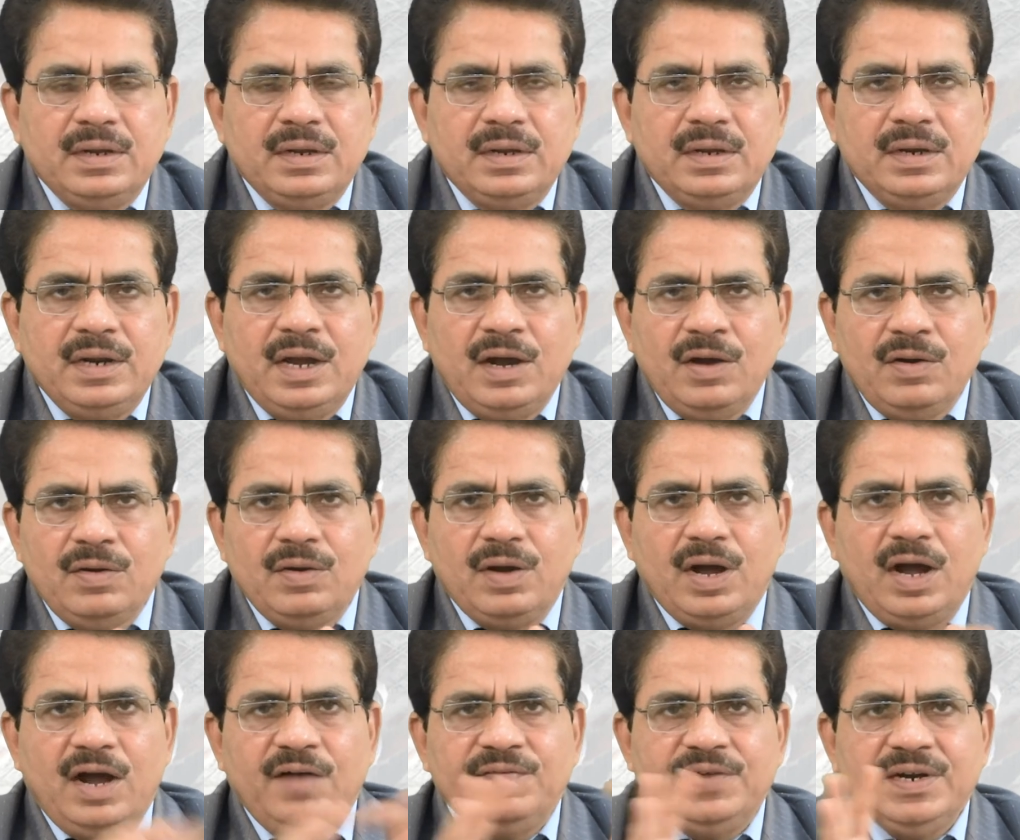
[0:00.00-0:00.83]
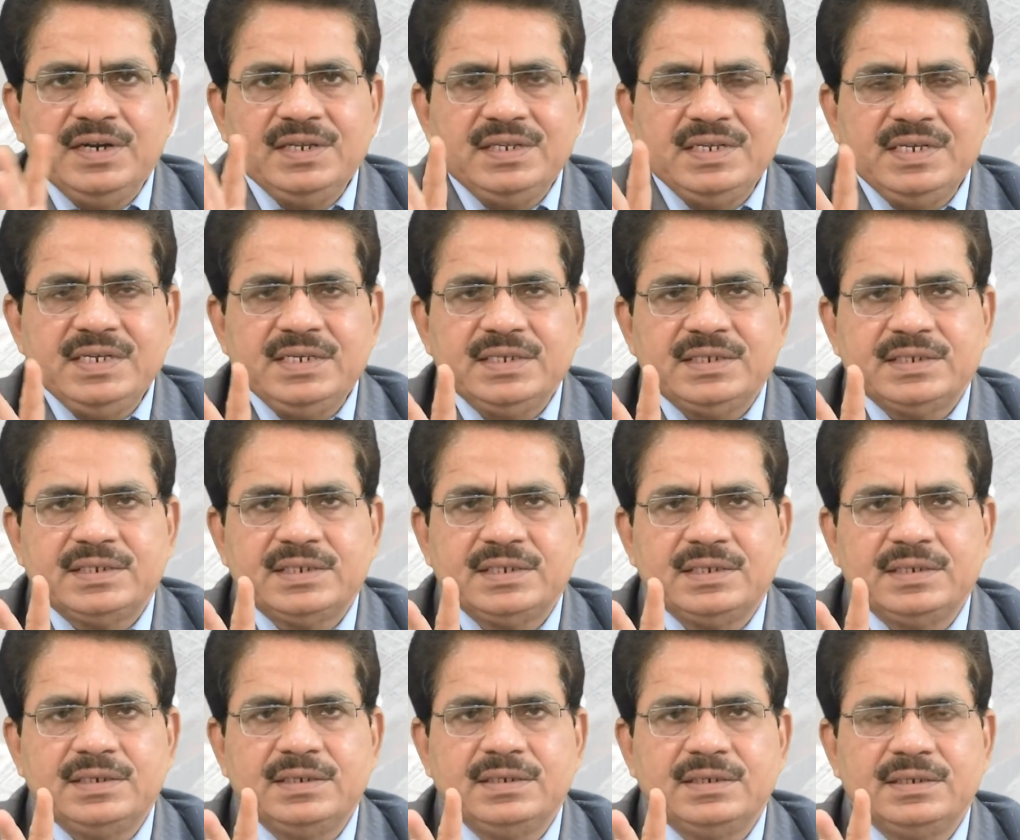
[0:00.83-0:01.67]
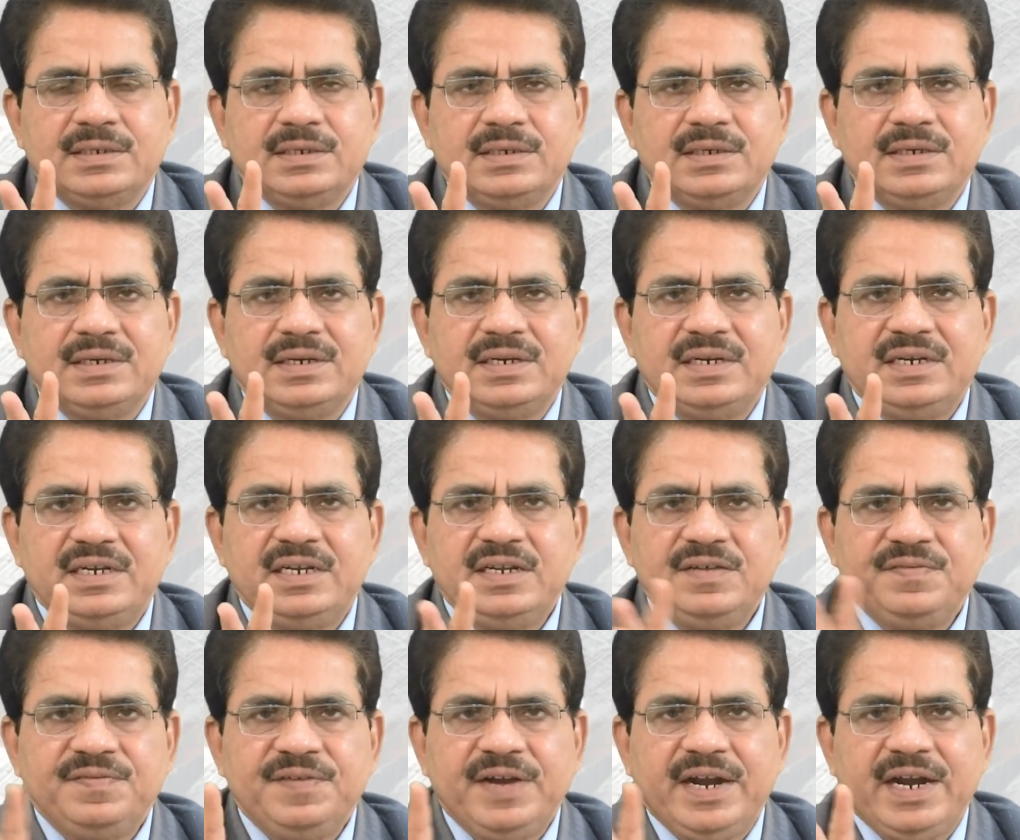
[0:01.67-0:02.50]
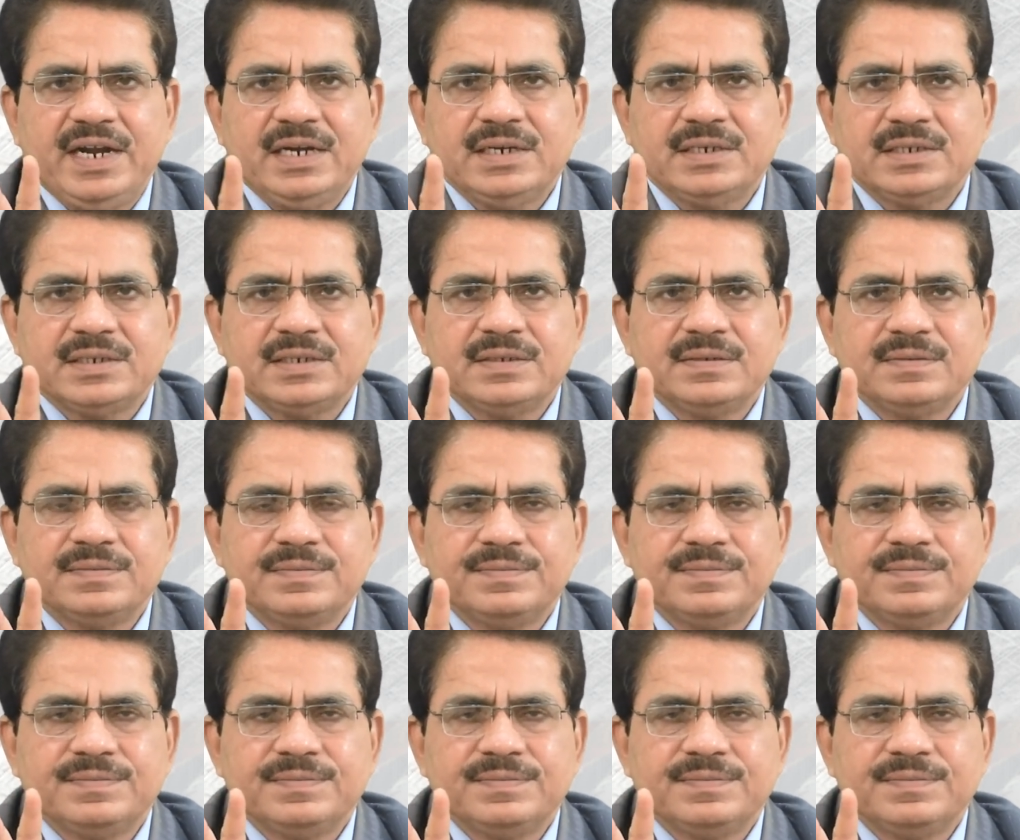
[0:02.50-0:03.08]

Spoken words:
Now, after these defects,